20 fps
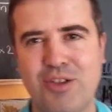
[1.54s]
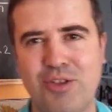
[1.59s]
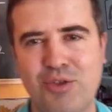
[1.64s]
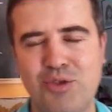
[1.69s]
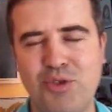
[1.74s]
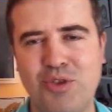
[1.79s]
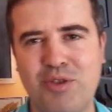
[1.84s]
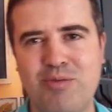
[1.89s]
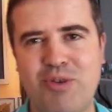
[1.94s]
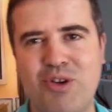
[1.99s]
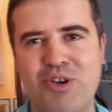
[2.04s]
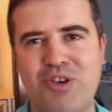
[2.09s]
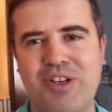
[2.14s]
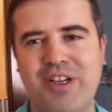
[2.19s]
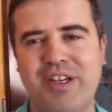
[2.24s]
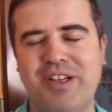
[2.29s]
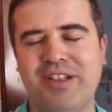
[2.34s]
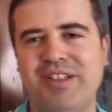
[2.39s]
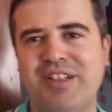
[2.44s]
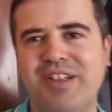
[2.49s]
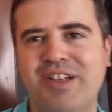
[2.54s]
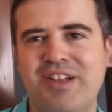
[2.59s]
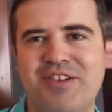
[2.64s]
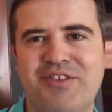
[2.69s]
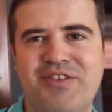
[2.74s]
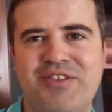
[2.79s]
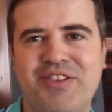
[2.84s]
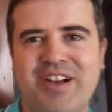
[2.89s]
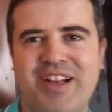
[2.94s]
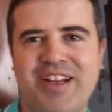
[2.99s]
Good morning,
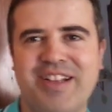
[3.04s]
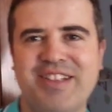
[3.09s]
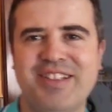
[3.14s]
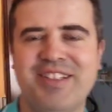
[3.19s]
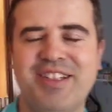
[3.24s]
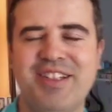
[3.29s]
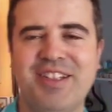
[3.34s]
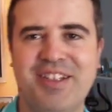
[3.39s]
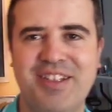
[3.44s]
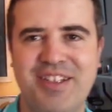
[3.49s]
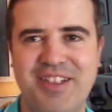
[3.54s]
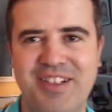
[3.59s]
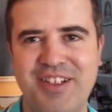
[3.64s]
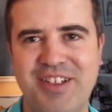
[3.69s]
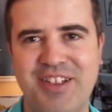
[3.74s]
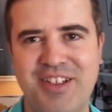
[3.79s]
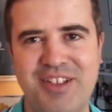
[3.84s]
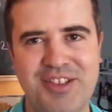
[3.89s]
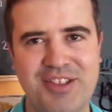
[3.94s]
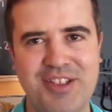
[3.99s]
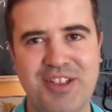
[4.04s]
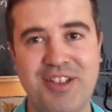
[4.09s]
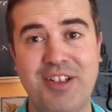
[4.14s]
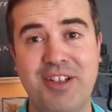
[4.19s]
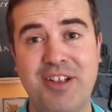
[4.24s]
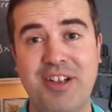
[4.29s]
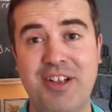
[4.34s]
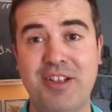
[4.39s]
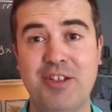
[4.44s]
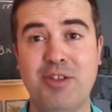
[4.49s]
dear friends. Here is
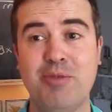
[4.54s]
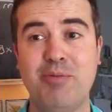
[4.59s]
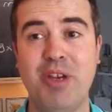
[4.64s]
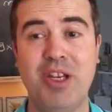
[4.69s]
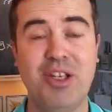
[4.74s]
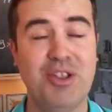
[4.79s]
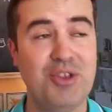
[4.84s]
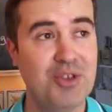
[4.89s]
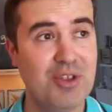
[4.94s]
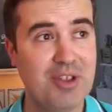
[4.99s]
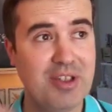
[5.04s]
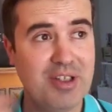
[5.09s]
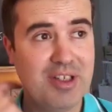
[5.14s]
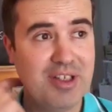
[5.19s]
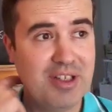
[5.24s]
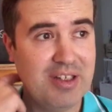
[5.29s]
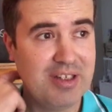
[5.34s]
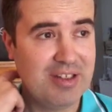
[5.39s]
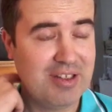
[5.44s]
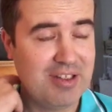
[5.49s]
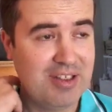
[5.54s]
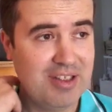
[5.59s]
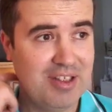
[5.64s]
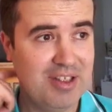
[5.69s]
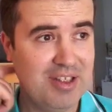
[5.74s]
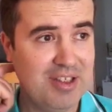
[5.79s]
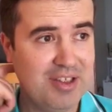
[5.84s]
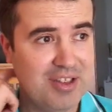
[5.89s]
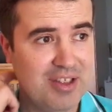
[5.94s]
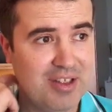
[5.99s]
Earth measured.
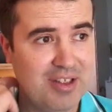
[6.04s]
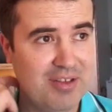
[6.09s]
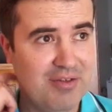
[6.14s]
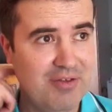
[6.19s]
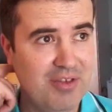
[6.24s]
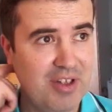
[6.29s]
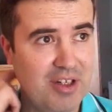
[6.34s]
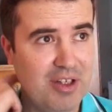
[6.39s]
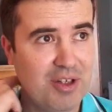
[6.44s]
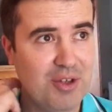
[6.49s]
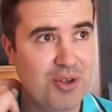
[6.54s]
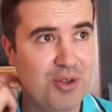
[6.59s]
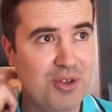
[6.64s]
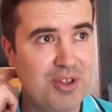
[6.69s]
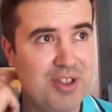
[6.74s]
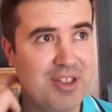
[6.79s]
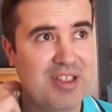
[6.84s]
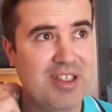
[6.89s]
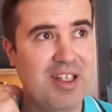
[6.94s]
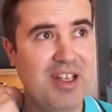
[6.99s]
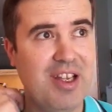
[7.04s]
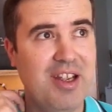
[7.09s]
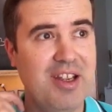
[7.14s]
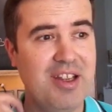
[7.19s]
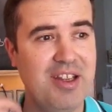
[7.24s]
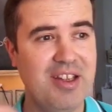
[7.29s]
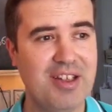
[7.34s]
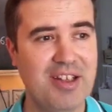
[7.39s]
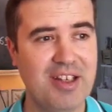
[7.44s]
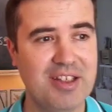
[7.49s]
There is a very good
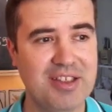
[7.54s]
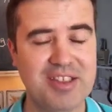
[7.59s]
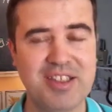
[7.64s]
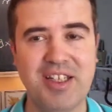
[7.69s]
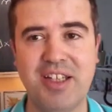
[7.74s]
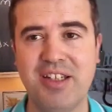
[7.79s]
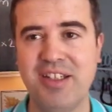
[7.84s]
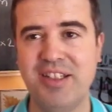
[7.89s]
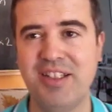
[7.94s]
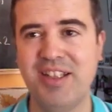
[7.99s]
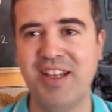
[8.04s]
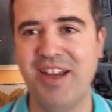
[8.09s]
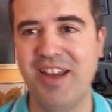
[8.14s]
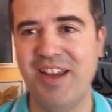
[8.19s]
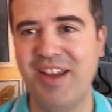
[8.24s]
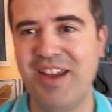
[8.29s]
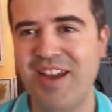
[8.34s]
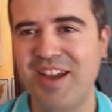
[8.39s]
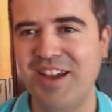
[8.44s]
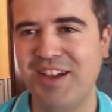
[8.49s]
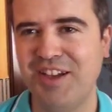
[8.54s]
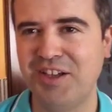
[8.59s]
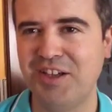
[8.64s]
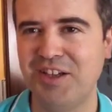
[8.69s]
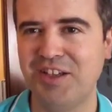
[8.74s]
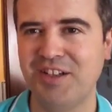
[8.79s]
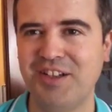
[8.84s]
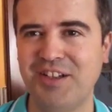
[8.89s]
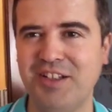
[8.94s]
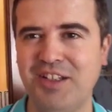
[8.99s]
day, a sunny day
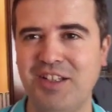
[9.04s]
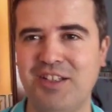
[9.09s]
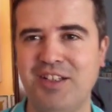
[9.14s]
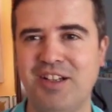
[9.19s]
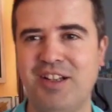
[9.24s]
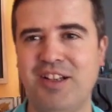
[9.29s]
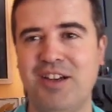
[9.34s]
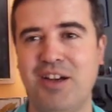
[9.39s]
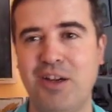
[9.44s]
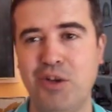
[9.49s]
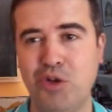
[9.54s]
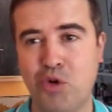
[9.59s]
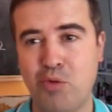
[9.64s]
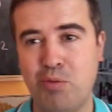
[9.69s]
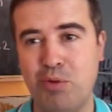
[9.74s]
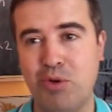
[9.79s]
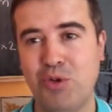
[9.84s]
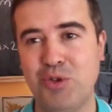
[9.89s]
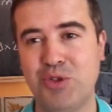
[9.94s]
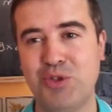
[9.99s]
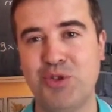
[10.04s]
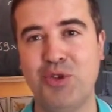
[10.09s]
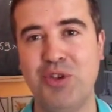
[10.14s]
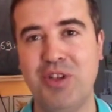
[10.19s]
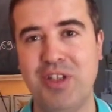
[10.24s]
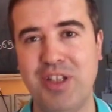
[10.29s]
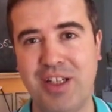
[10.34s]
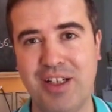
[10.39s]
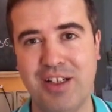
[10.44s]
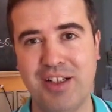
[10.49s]
here in Italy. I hope also
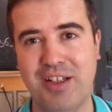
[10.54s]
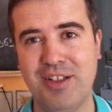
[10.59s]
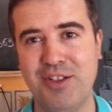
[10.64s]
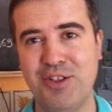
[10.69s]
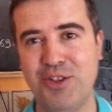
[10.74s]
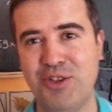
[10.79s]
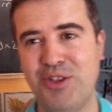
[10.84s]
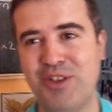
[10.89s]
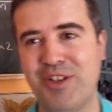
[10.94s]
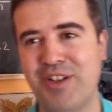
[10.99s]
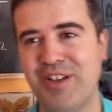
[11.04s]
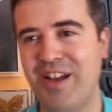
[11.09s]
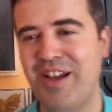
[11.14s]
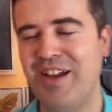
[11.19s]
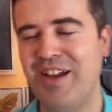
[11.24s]
in England or